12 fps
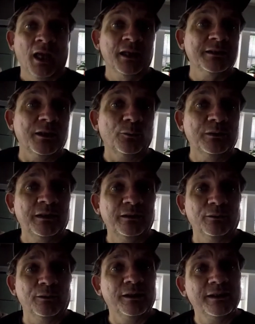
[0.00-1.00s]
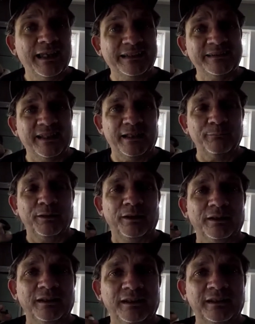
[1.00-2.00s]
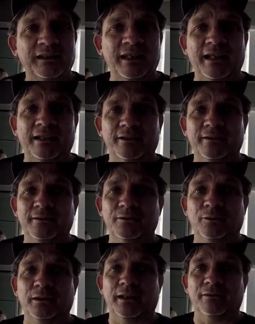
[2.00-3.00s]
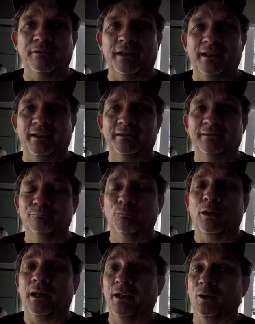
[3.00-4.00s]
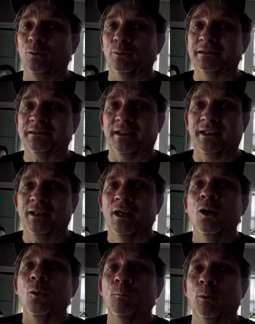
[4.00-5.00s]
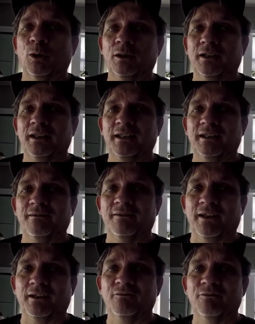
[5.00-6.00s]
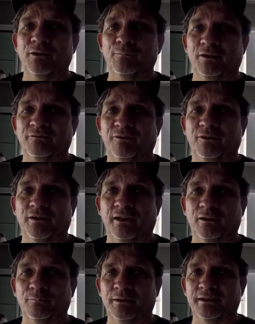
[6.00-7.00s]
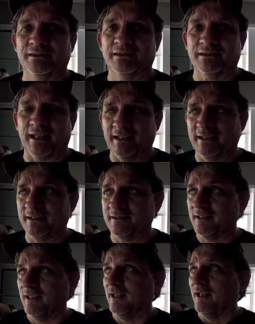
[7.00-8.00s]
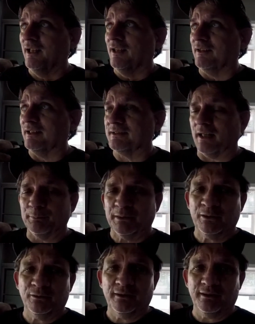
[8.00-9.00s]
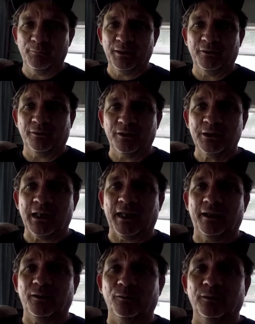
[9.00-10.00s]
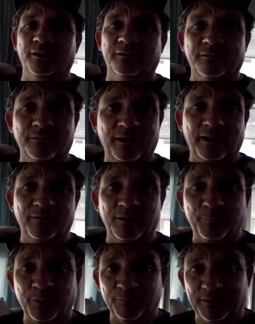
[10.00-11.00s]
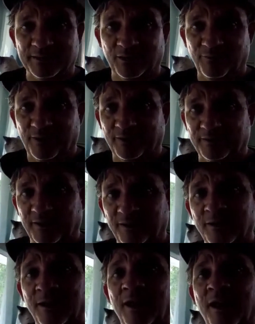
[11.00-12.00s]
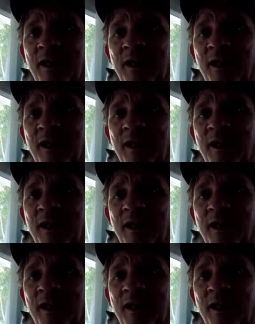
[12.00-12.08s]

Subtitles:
So until next time, get out there and enjoy that ride. Is what I always say. Mark, again, thank you very much for allowing me this stage, this opportunity to be on your channel and to put myself out there.